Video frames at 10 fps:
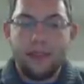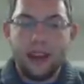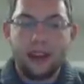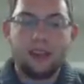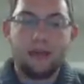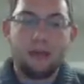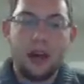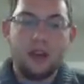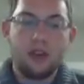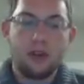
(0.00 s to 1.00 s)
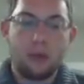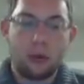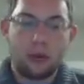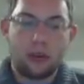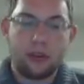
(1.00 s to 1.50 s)
The next major
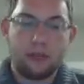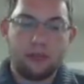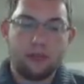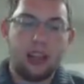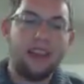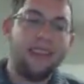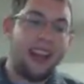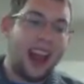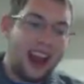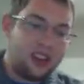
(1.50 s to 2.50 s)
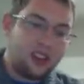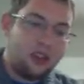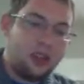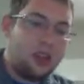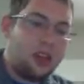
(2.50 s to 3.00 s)
importance is the
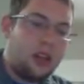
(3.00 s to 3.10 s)
actual